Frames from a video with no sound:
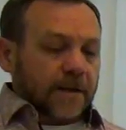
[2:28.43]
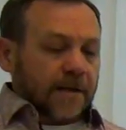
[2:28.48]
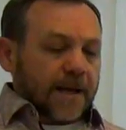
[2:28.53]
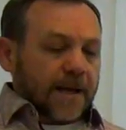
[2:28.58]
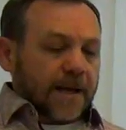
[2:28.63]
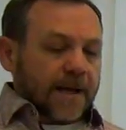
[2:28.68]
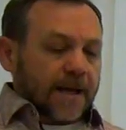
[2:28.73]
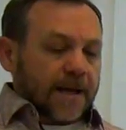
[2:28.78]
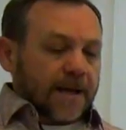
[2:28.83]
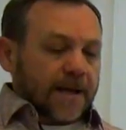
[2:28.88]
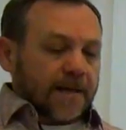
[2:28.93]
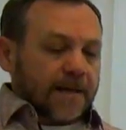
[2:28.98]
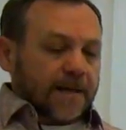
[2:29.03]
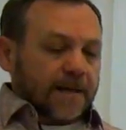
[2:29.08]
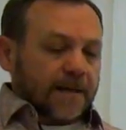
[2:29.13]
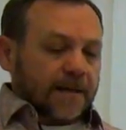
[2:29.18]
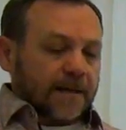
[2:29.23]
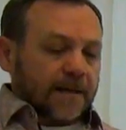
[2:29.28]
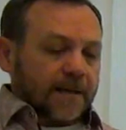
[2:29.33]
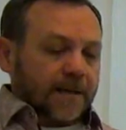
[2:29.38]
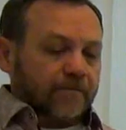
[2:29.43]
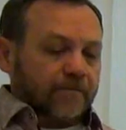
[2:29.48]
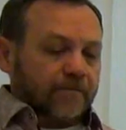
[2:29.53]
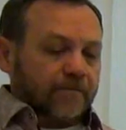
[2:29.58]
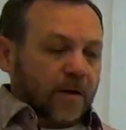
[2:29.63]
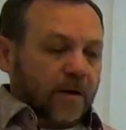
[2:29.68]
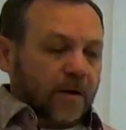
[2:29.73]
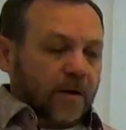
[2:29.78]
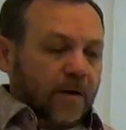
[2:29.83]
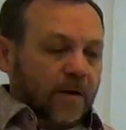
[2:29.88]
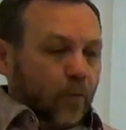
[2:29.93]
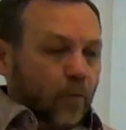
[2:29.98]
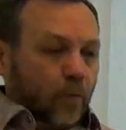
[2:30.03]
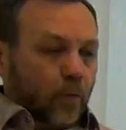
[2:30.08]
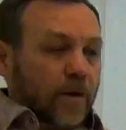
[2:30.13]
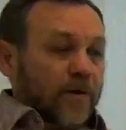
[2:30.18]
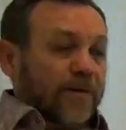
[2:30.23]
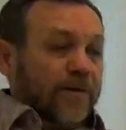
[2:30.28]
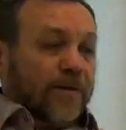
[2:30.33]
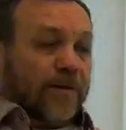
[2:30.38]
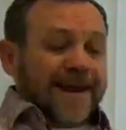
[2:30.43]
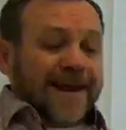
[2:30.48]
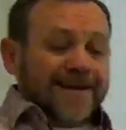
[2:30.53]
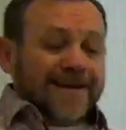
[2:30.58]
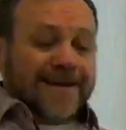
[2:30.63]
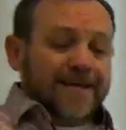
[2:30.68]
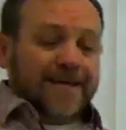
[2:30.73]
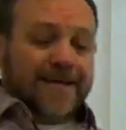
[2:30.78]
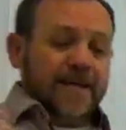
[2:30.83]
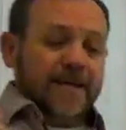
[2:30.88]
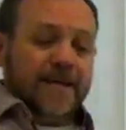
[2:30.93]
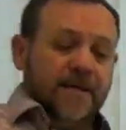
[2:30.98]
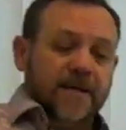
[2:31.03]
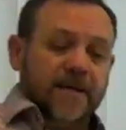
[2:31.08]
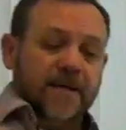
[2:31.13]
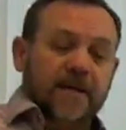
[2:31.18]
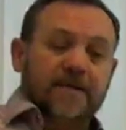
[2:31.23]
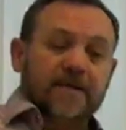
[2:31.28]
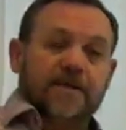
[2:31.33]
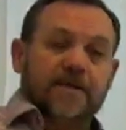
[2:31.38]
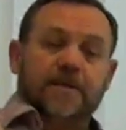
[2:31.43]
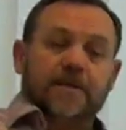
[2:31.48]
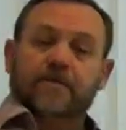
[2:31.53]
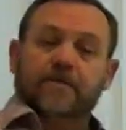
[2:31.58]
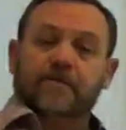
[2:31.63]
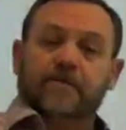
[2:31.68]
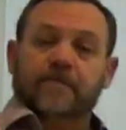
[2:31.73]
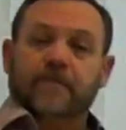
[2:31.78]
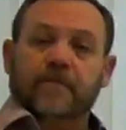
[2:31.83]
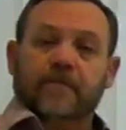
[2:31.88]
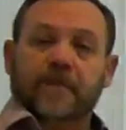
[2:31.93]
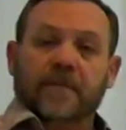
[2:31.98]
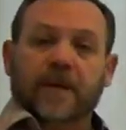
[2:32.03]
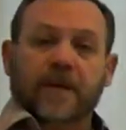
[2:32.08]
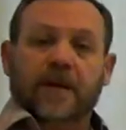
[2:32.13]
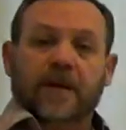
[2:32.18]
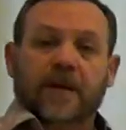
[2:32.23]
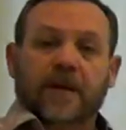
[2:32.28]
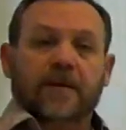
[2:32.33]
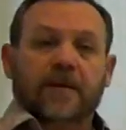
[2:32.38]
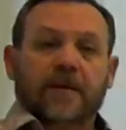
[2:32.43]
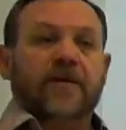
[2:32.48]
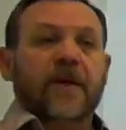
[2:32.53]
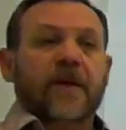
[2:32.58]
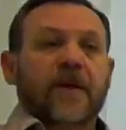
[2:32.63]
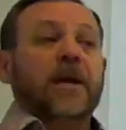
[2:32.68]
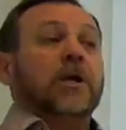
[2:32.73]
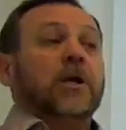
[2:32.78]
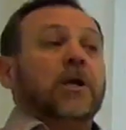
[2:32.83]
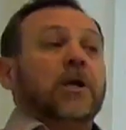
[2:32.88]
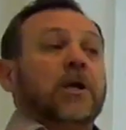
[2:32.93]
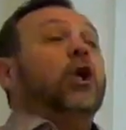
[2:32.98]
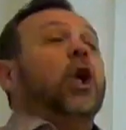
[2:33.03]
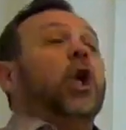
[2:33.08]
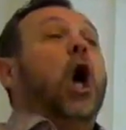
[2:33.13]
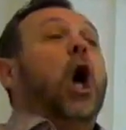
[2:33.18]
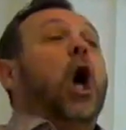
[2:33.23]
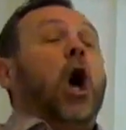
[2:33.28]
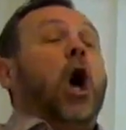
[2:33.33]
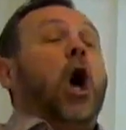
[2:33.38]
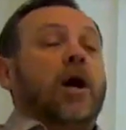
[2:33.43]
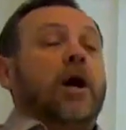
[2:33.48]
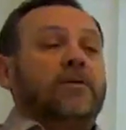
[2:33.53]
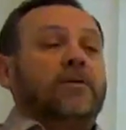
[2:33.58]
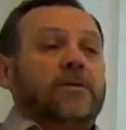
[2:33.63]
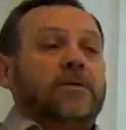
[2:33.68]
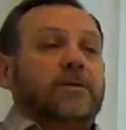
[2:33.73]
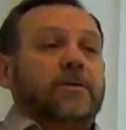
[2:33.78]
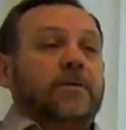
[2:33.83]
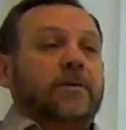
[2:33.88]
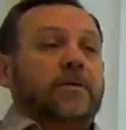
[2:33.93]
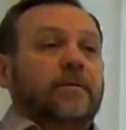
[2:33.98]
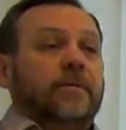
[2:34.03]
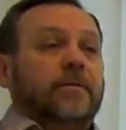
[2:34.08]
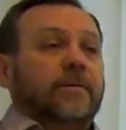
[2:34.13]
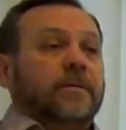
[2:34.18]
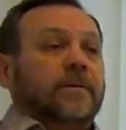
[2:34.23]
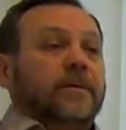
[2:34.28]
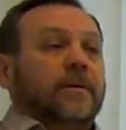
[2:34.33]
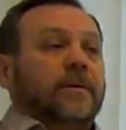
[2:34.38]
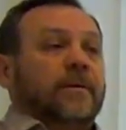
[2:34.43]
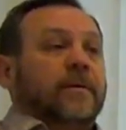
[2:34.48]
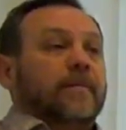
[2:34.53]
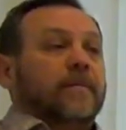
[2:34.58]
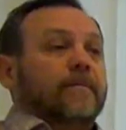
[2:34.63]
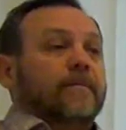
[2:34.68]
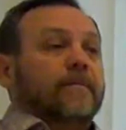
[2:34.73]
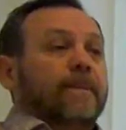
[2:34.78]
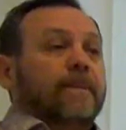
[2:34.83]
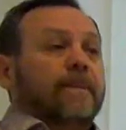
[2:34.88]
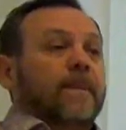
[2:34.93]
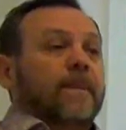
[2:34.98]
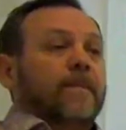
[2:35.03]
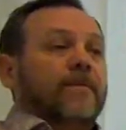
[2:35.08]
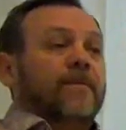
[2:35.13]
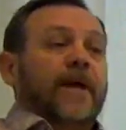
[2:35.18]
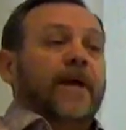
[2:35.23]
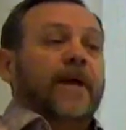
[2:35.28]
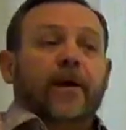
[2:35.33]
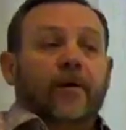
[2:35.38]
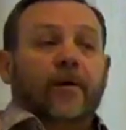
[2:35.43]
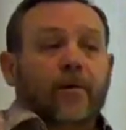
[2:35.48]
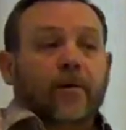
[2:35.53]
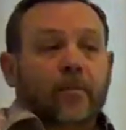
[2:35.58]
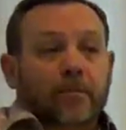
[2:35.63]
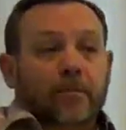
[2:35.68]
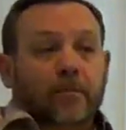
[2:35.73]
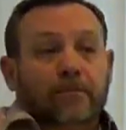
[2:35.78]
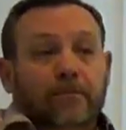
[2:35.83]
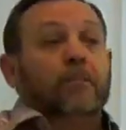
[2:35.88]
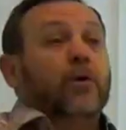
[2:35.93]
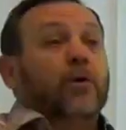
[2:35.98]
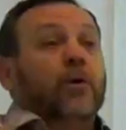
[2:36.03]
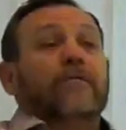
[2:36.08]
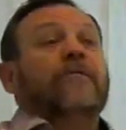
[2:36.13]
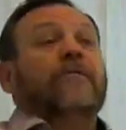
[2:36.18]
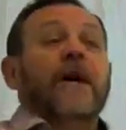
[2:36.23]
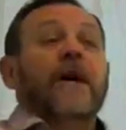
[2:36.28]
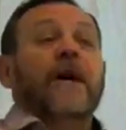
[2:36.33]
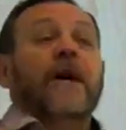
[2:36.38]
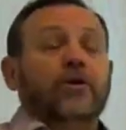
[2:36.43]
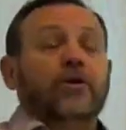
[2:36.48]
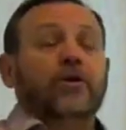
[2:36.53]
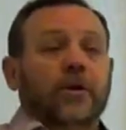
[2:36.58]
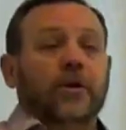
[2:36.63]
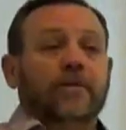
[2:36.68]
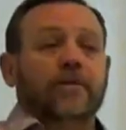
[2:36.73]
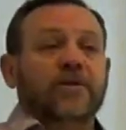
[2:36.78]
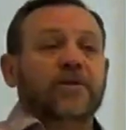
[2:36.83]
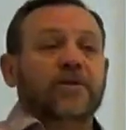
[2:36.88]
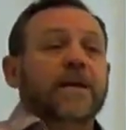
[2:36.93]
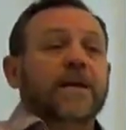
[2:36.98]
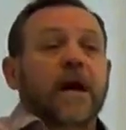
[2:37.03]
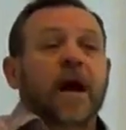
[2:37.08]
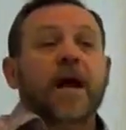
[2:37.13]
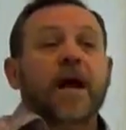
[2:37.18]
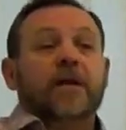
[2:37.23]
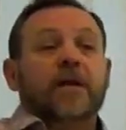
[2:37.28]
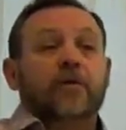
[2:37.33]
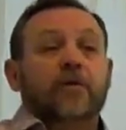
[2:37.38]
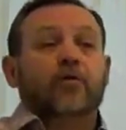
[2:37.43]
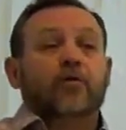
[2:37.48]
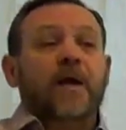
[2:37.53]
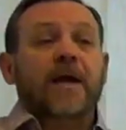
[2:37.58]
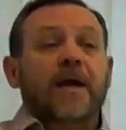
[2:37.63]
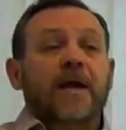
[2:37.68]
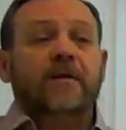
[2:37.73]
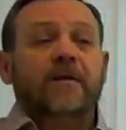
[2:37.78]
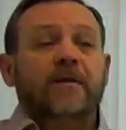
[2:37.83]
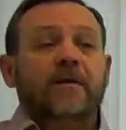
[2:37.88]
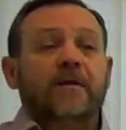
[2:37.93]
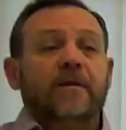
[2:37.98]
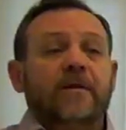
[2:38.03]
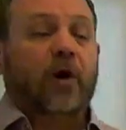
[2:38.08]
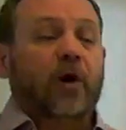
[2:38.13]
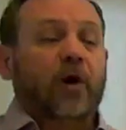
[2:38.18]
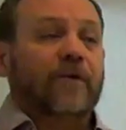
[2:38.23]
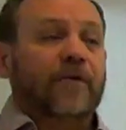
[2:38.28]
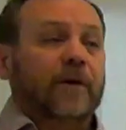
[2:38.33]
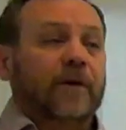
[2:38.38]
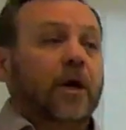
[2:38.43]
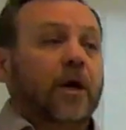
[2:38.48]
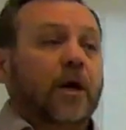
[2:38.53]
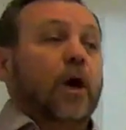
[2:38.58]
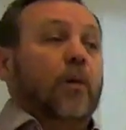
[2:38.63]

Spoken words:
And when they did this, they lost their perfection. See, God had created them perfect,